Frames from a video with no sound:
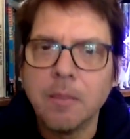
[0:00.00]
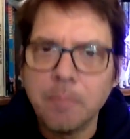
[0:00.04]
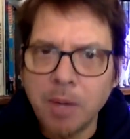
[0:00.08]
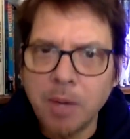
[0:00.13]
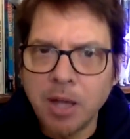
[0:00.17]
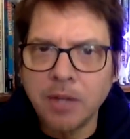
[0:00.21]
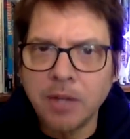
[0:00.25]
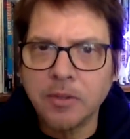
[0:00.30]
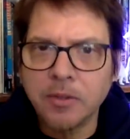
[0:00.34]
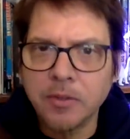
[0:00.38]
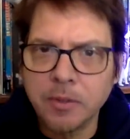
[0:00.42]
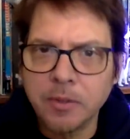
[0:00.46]

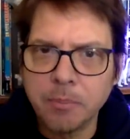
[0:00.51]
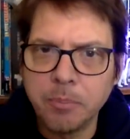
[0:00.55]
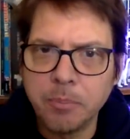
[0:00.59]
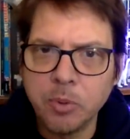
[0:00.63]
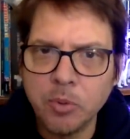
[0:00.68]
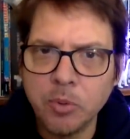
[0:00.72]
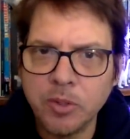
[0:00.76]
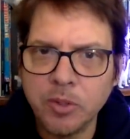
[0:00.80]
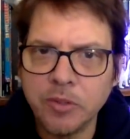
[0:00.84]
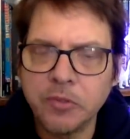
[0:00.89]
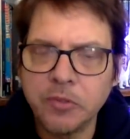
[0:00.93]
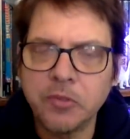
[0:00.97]
But the
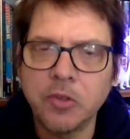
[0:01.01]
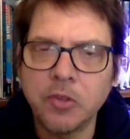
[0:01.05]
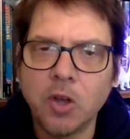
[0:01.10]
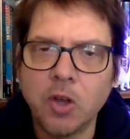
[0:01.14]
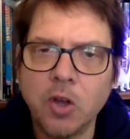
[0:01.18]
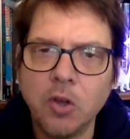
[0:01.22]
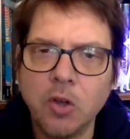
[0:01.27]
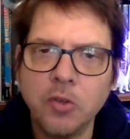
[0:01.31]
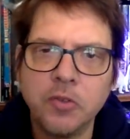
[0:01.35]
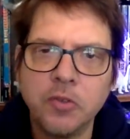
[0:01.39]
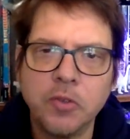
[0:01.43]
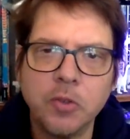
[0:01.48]
Buddhists
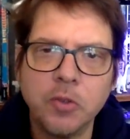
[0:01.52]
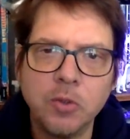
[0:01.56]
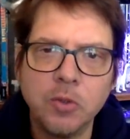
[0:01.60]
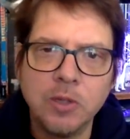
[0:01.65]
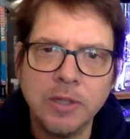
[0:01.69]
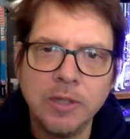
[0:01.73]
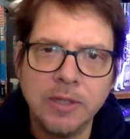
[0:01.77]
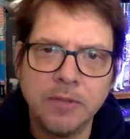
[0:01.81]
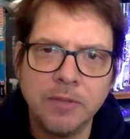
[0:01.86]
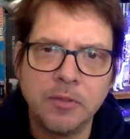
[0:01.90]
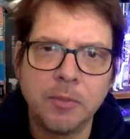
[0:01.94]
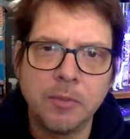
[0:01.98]
also
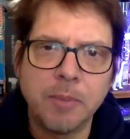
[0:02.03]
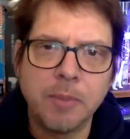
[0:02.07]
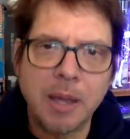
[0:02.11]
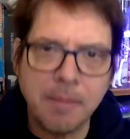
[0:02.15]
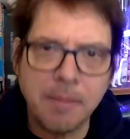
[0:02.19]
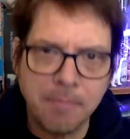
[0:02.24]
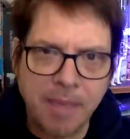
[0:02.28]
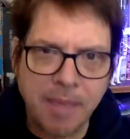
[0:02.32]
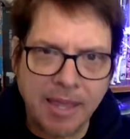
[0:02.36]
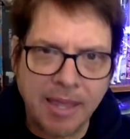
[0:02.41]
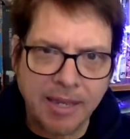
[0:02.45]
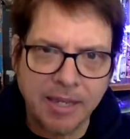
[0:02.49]
lived by
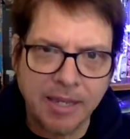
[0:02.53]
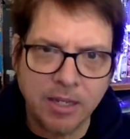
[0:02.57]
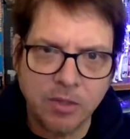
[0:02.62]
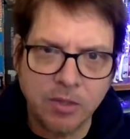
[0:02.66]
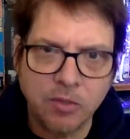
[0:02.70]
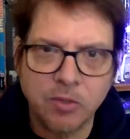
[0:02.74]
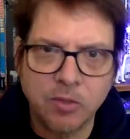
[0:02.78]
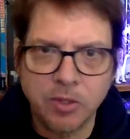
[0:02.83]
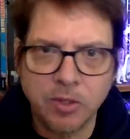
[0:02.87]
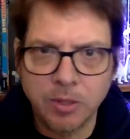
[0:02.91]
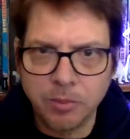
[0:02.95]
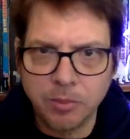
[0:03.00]
begging,
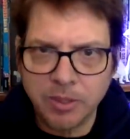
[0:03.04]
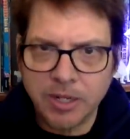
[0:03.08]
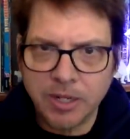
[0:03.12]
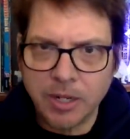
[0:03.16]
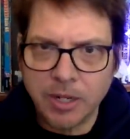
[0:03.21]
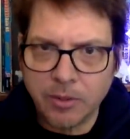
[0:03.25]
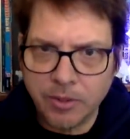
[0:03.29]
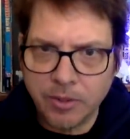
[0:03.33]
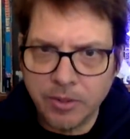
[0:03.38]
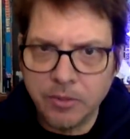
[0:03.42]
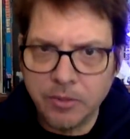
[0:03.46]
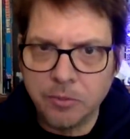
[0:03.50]
so they would
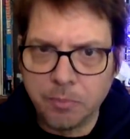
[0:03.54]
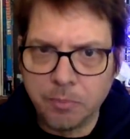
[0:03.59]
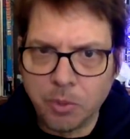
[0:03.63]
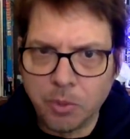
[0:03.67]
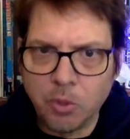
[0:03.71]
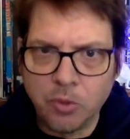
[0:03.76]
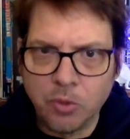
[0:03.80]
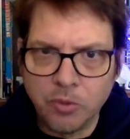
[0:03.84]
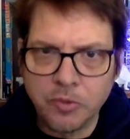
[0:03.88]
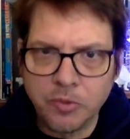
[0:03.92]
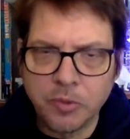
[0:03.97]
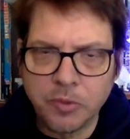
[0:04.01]
carry these
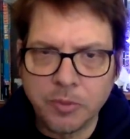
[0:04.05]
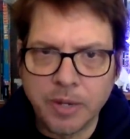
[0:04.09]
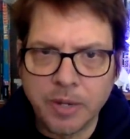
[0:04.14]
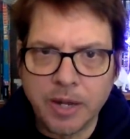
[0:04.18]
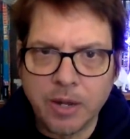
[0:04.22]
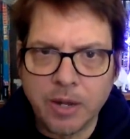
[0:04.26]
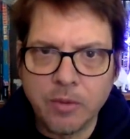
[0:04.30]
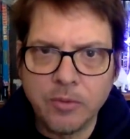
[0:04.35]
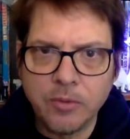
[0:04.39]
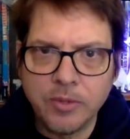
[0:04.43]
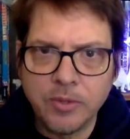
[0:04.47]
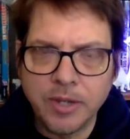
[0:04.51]
bowls bowls
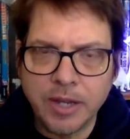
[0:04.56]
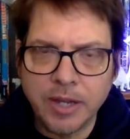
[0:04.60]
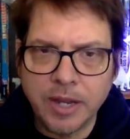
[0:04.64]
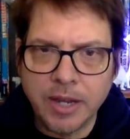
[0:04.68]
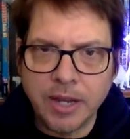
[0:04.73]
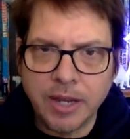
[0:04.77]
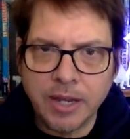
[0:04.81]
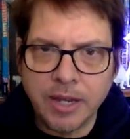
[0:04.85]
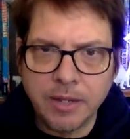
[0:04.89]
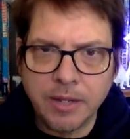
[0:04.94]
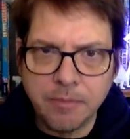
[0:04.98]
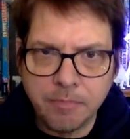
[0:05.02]
around
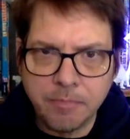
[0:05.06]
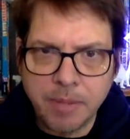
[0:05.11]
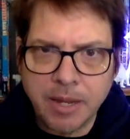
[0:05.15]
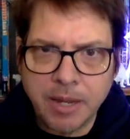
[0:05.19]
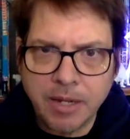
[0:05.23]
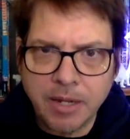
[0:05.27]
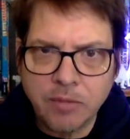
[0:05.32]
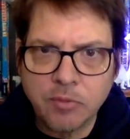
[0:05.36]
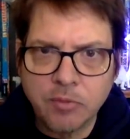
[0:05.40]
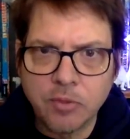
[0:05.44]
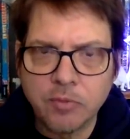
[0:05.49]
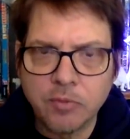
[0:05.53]
and
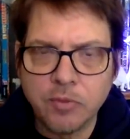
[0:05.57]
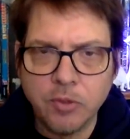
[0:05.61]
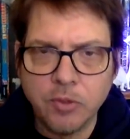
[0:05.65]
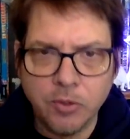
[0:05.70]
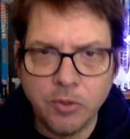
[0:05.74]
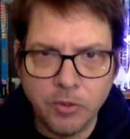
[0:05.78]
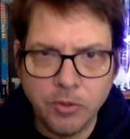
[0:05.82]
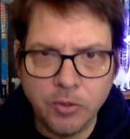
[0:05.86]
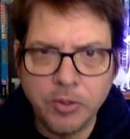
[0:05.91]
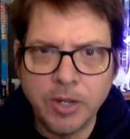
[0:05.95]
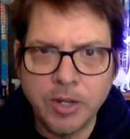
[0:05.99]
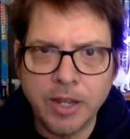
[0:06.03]
beg for
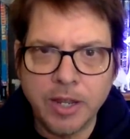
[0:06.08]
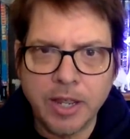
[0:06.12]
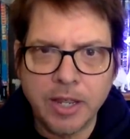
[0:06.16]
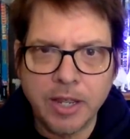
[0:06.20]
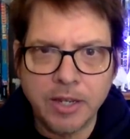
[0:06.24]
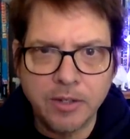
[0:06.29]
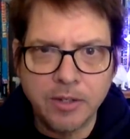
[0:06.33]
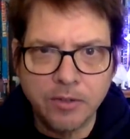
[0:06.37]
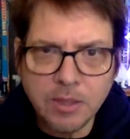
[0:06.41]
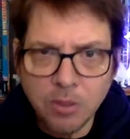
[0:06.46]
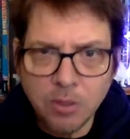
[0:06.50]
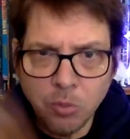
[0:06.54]
food,
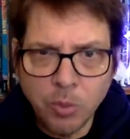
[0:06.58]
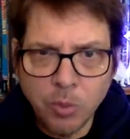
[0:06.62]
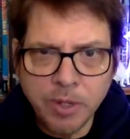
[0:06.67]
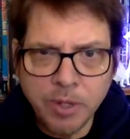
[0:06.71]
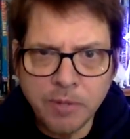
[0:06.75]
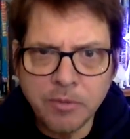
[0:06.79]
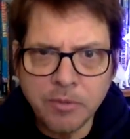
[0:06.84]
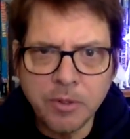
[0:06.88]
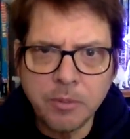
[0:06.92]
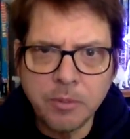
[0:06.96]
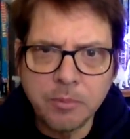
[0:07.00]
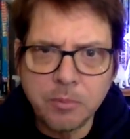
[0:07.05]
and
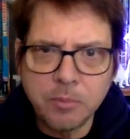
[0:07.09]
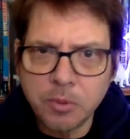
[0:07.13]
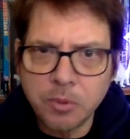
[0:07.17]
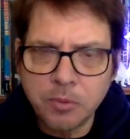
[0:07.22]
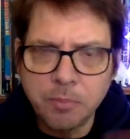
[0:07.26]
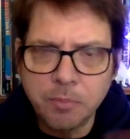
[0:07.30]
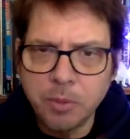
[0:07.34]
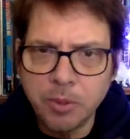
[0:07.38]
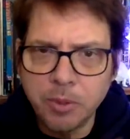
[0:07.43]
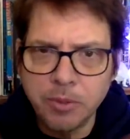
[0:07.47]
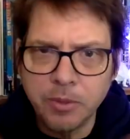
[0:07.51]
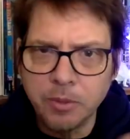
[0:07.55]
whatever was
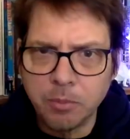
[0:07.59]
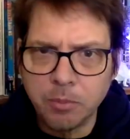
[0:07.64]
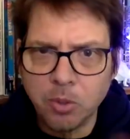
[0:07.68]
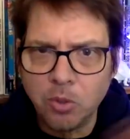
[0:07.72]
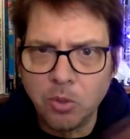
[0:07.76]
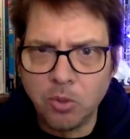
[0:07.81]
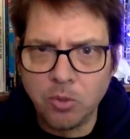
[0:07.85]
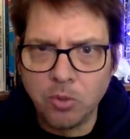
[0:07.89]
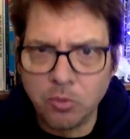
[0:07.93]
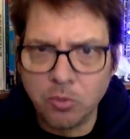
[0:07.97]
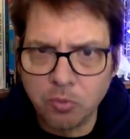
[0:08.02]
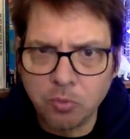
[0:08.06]
put in the
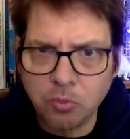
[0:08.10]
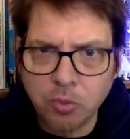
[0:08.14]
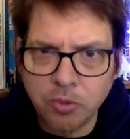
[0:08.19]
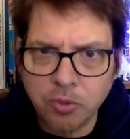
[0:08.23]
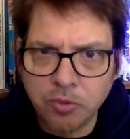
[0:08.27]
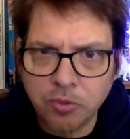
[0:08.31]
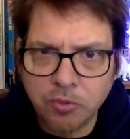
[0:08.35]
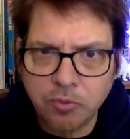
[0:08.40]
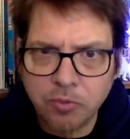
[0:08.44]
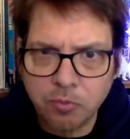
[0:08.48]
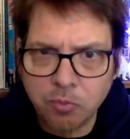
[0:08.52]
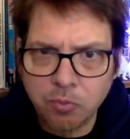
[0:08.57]
bowls
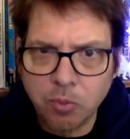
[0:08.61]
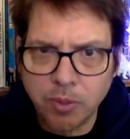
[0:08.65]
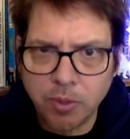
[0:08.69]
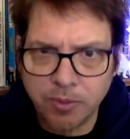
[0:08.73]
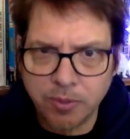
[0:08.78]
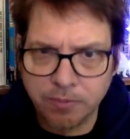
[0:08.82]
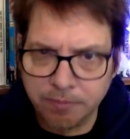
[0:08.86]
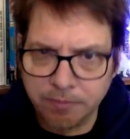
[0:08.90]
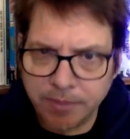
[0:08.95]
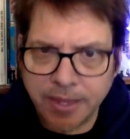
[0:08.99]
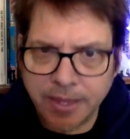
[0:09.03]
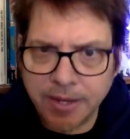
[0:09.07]
was what
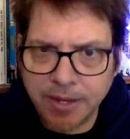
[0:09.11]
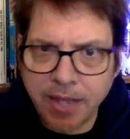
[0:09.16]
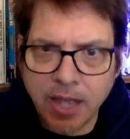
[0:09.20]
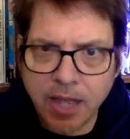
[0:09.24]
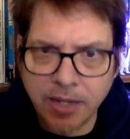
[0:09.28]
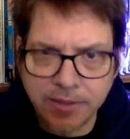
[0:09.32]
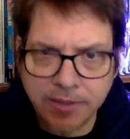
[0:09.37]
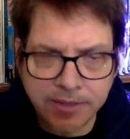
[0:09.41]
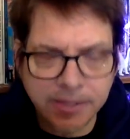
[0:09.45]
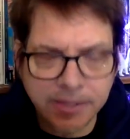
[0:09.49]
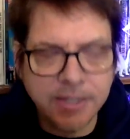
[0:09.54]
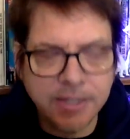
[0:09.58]
they
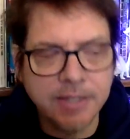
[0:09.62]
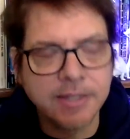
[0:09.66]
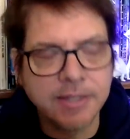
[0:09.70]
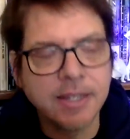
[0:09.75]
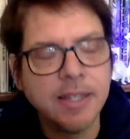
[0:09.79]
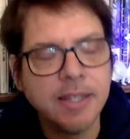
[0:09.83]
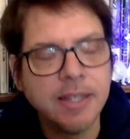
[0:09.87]
got to eat.